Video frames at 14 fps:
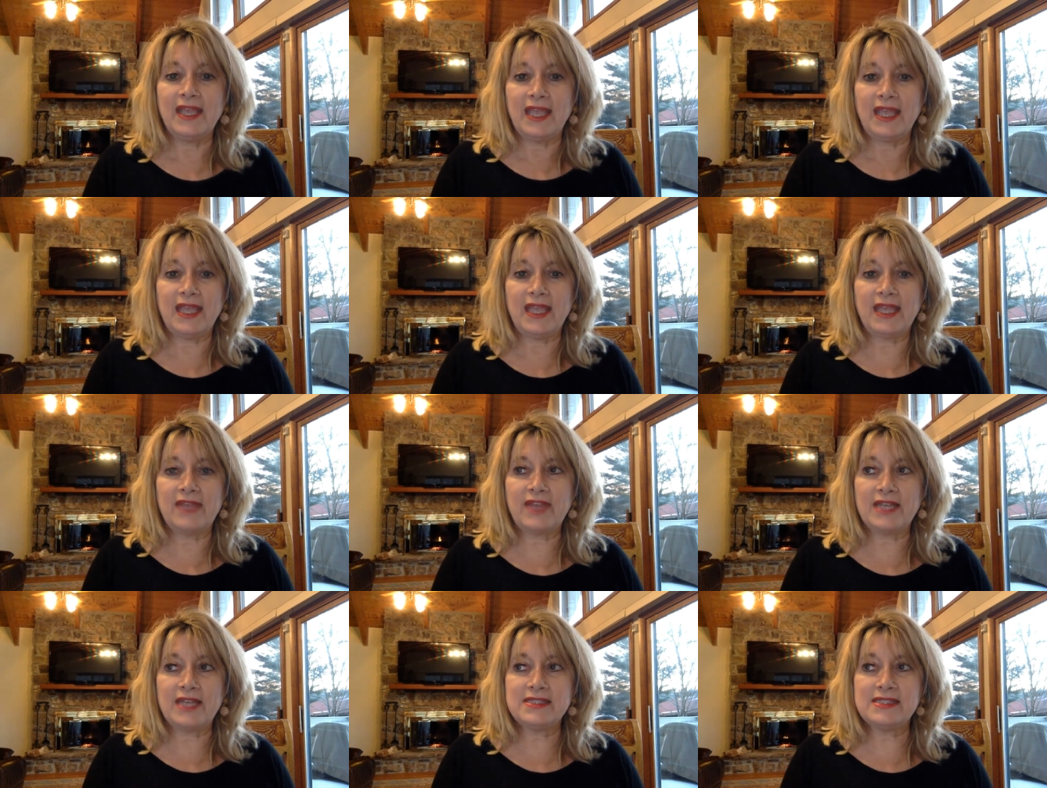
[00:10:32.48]
And
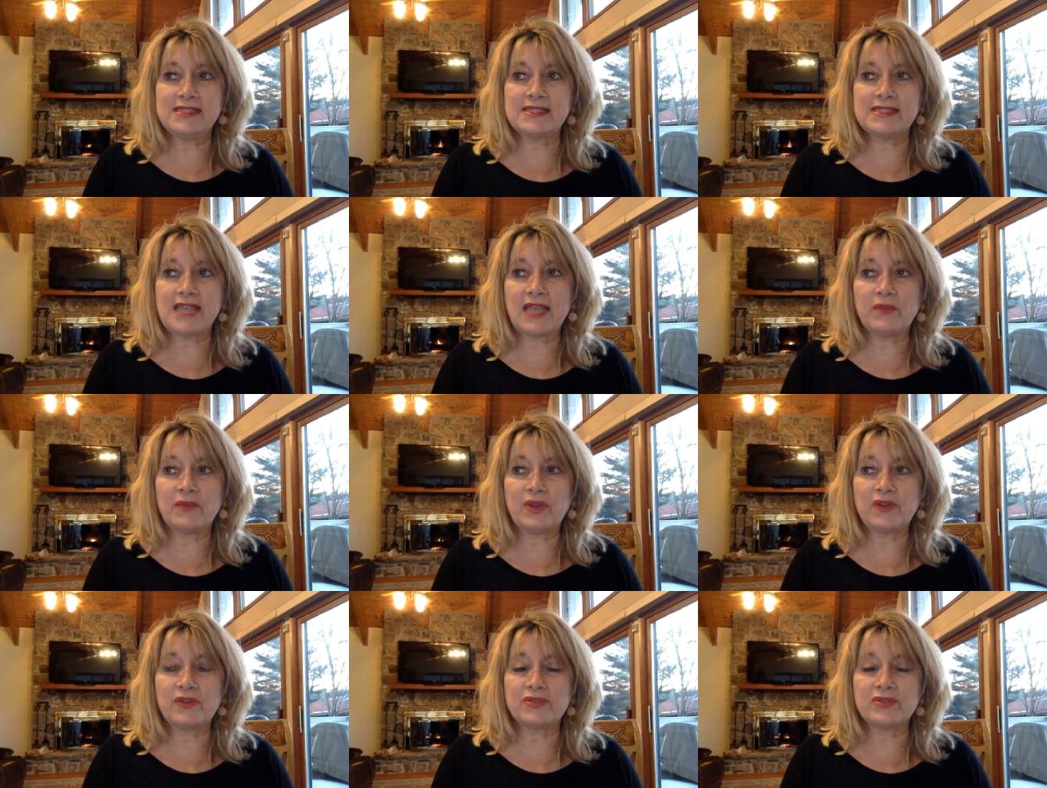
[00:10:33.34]
that's a site
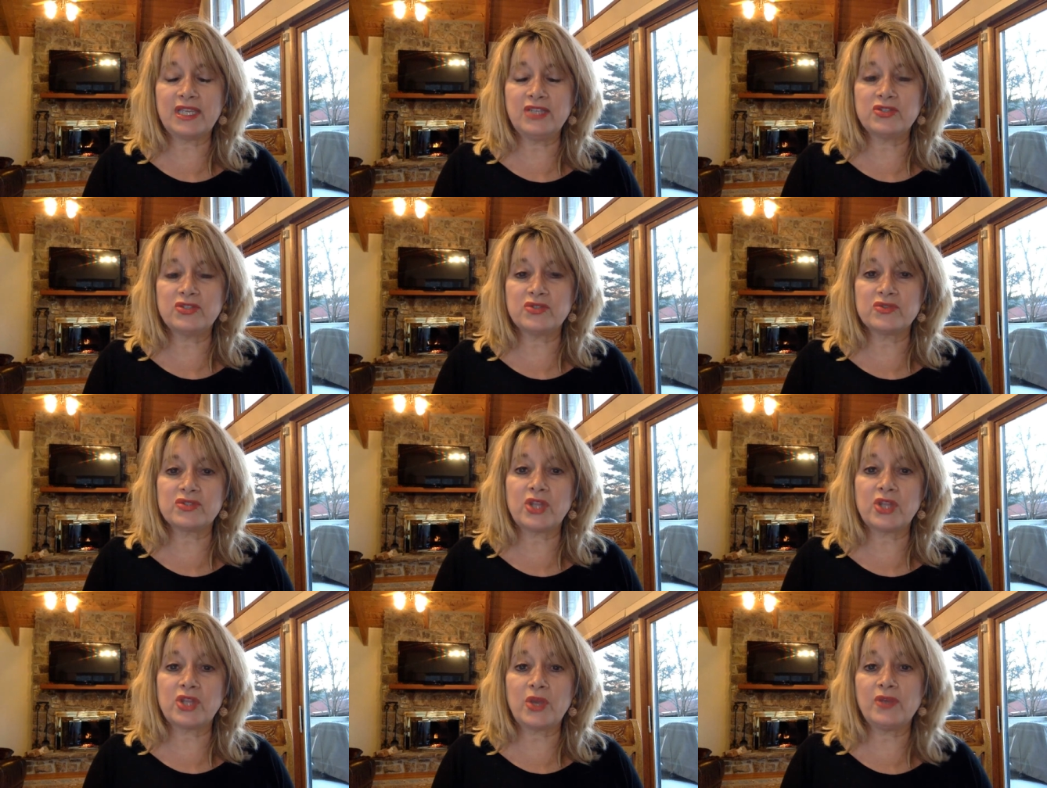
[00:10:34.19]
where teachers
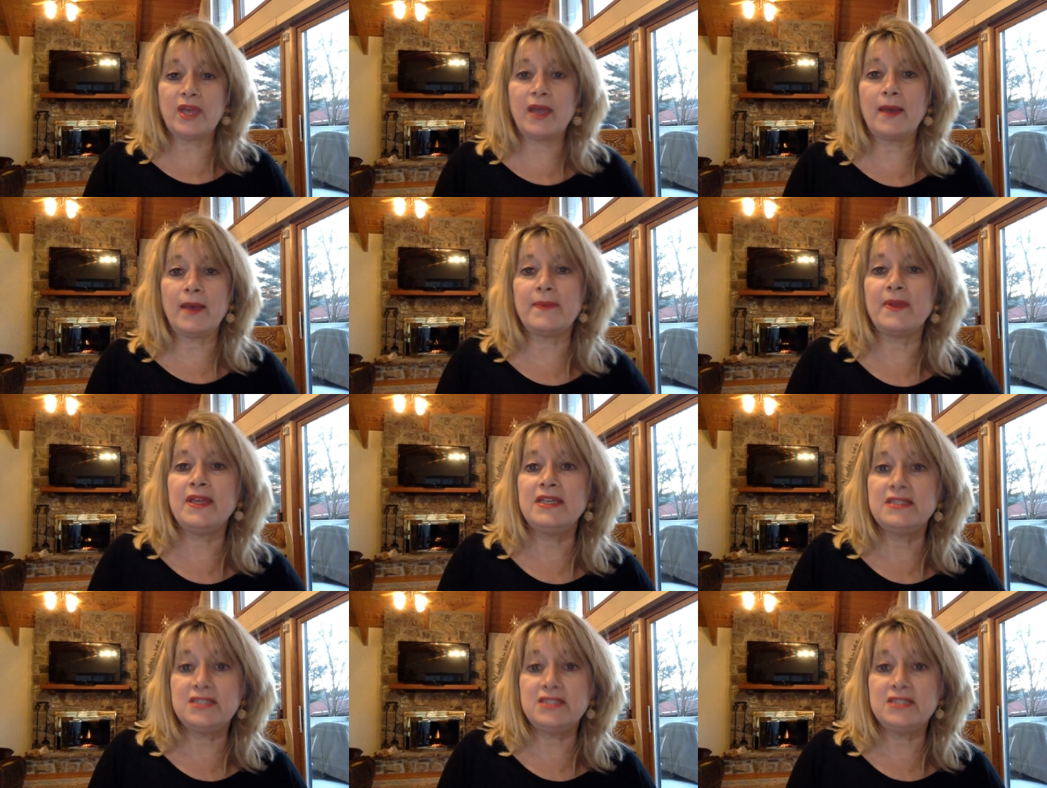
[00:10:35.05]
load up
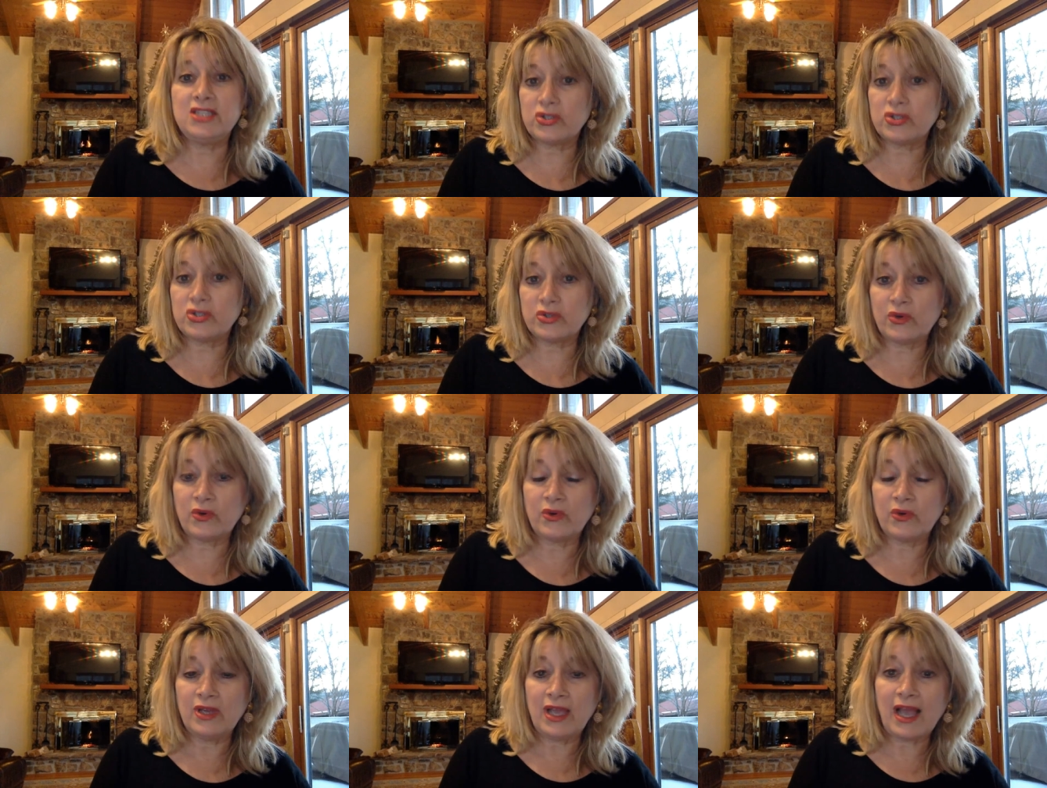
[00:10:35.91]

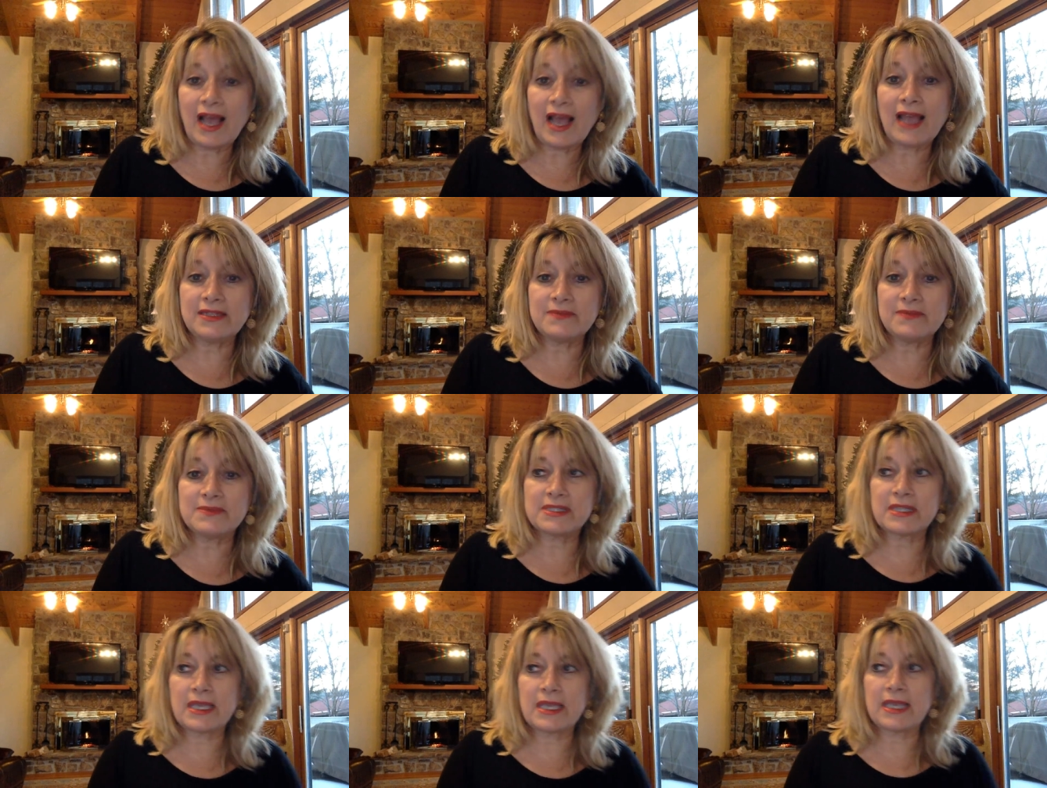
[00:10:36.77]
digital
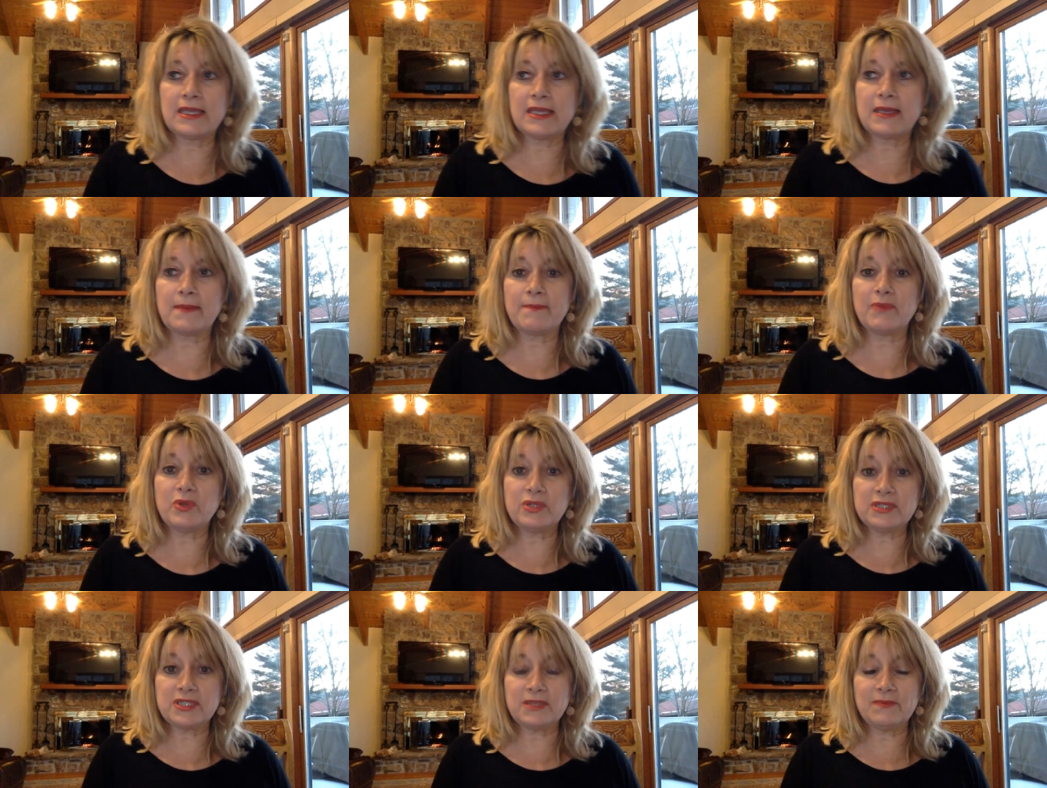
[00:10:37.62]
items like
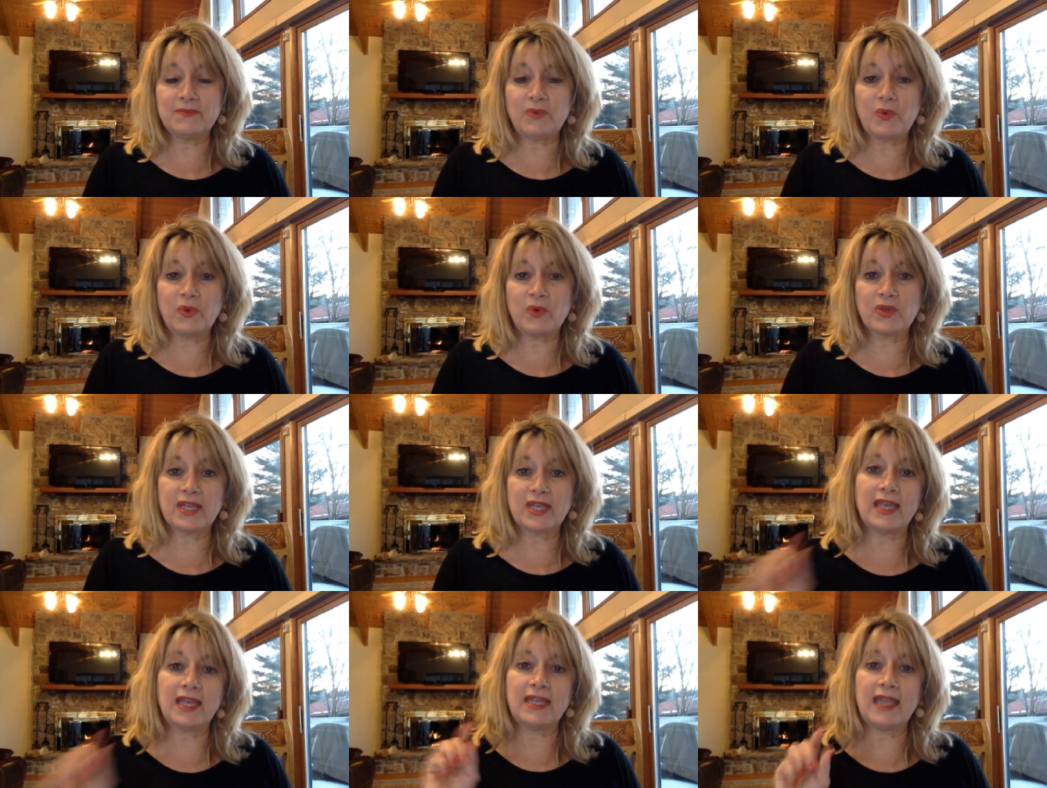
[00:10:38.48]
bulletin board
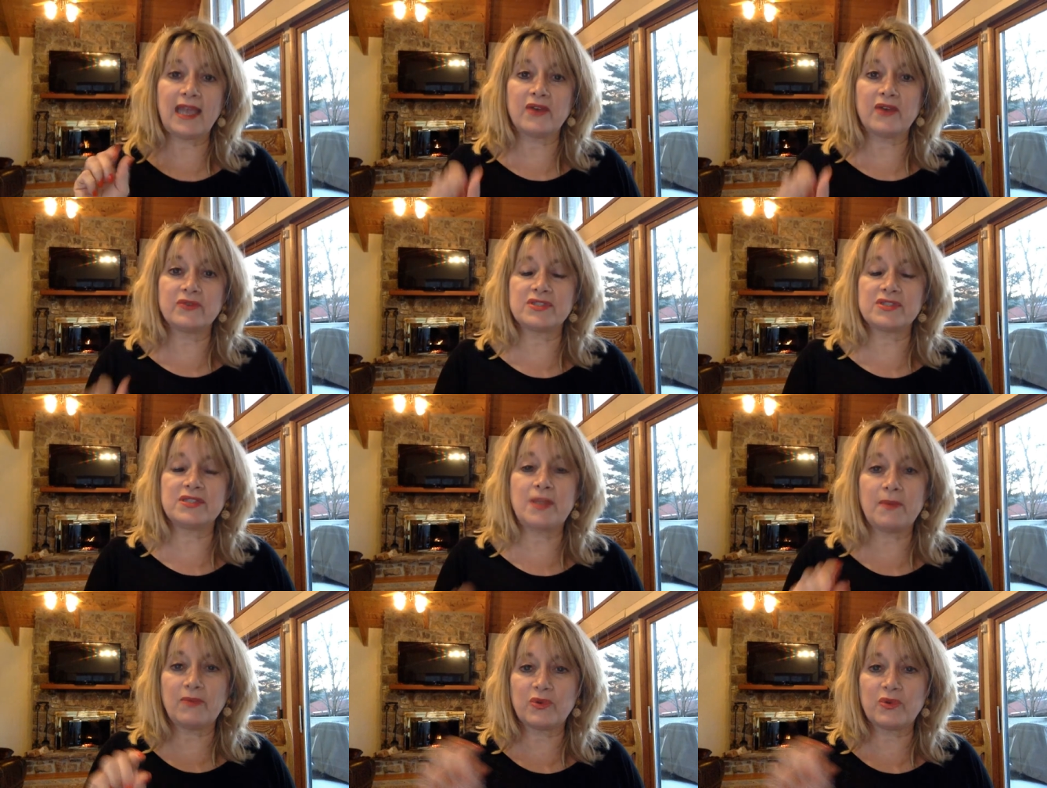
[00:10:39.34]
cutouts,
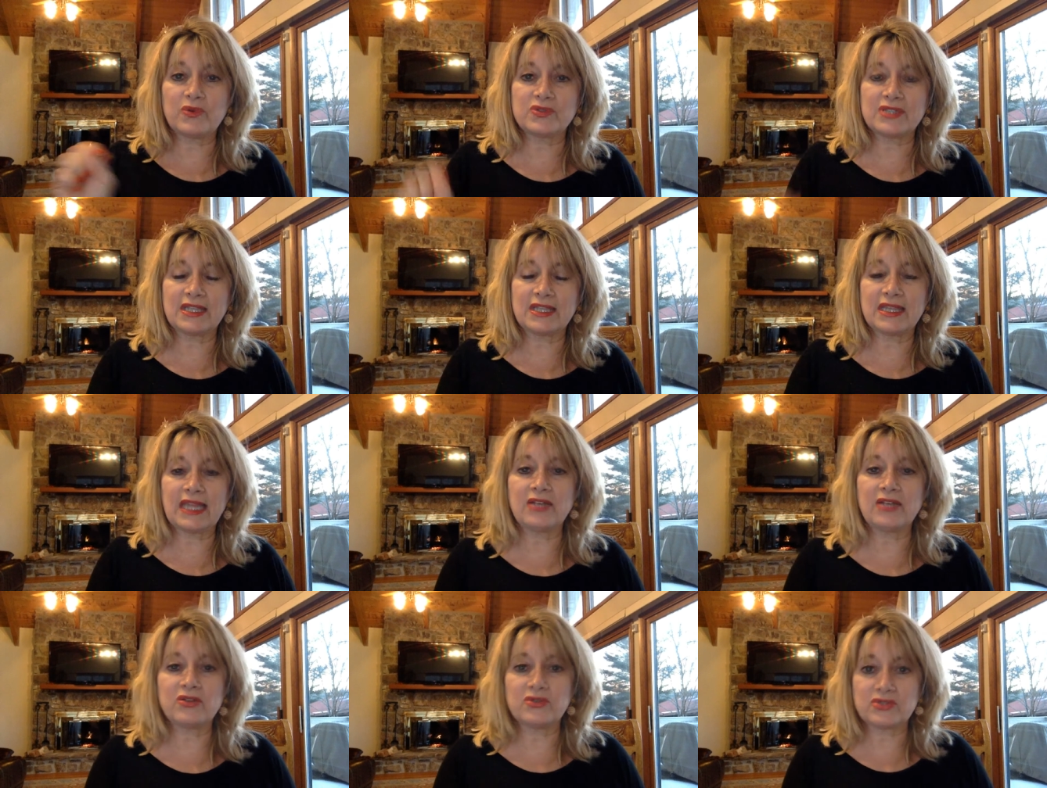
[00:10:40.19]
numbers and
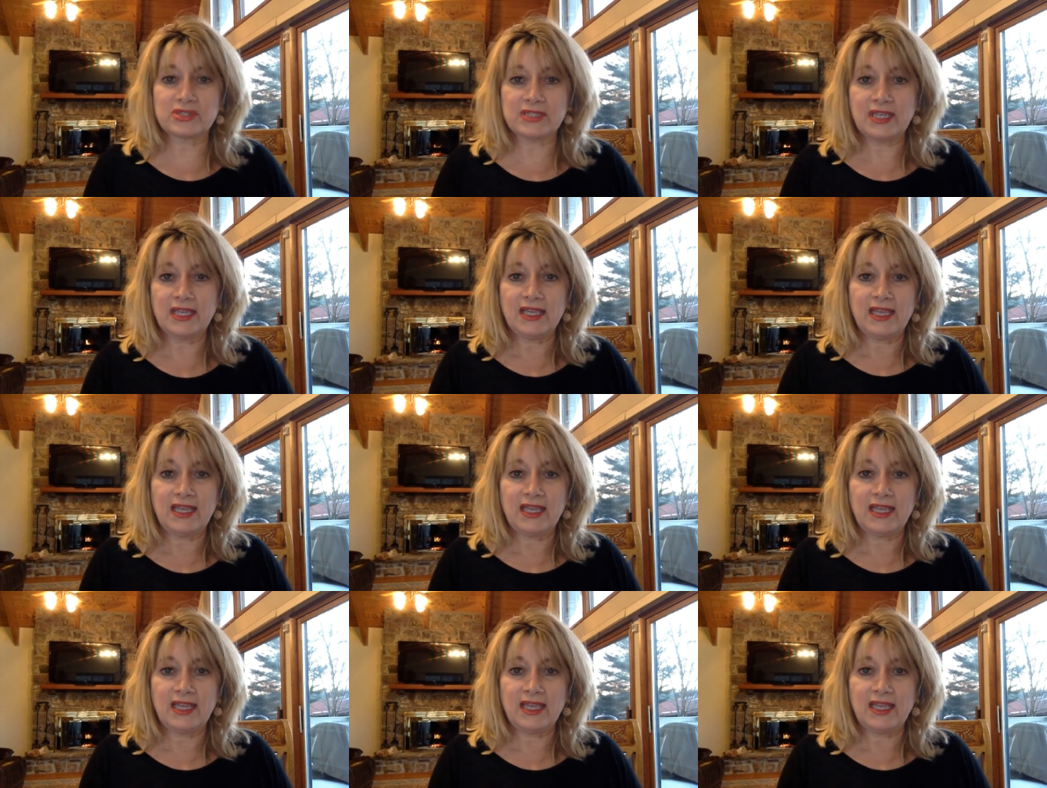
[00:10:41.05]
letters,